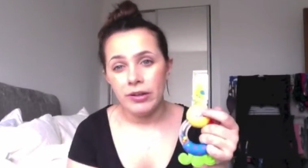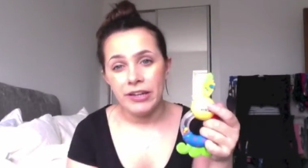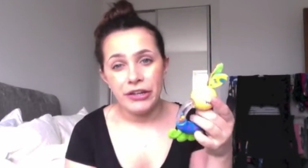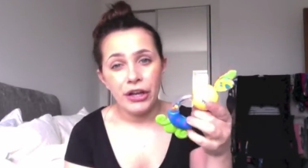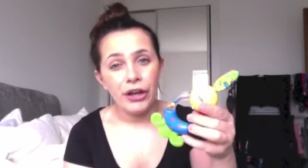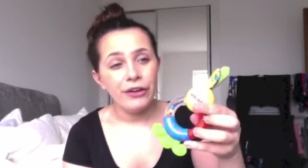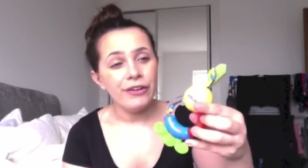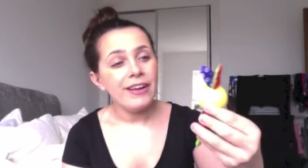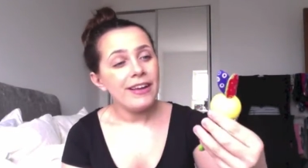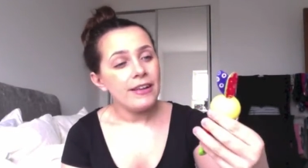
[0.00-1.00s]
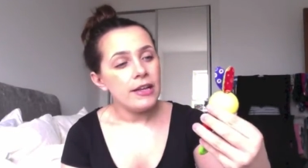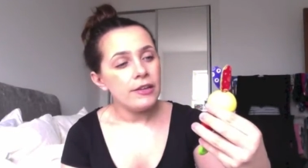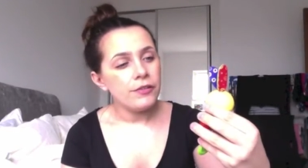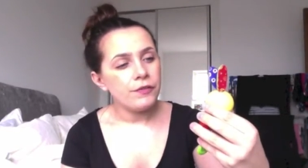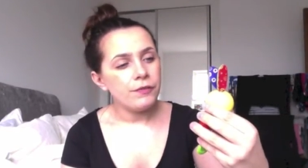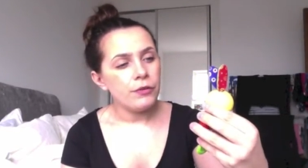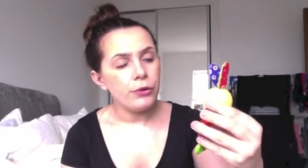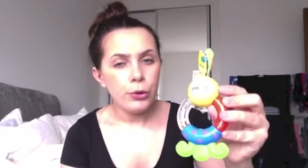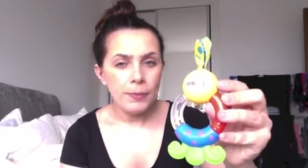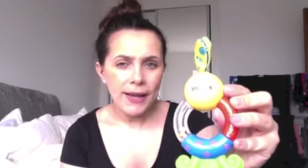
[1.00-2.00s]
really cute. This is
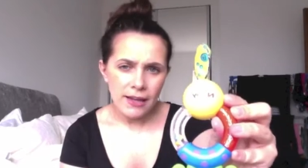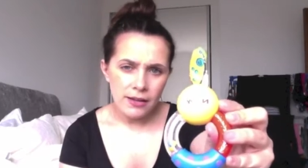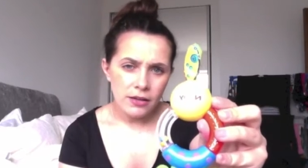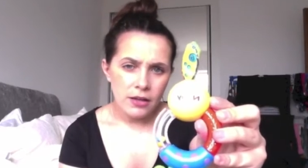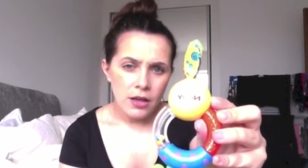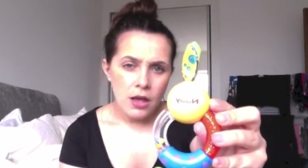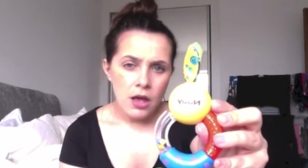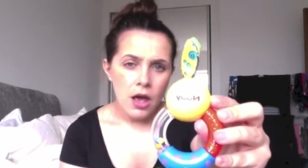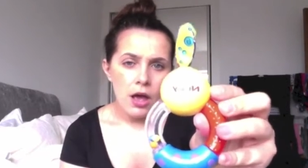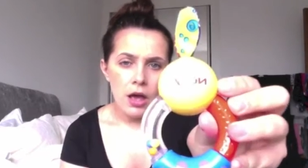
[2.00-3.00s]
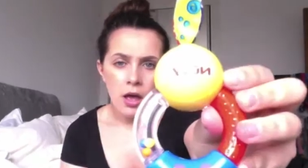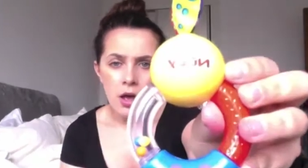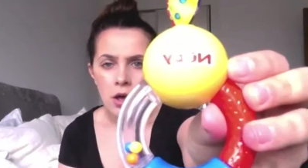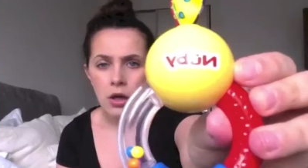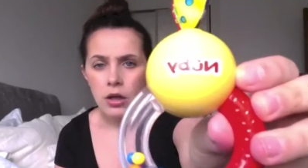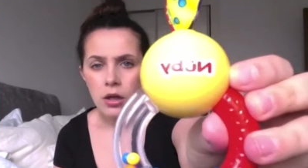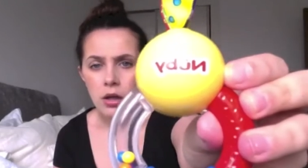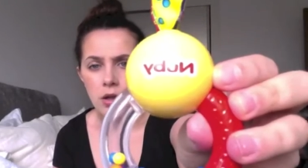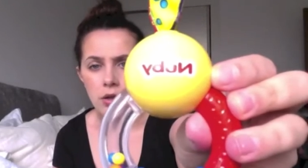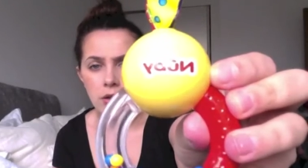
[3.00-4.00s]
Nuby. Uh,
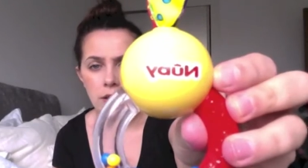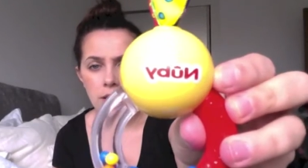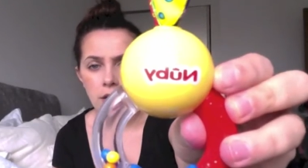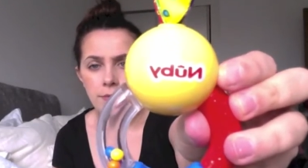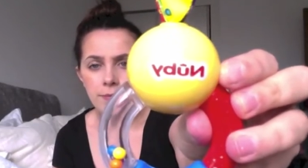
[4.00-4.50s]
there you go.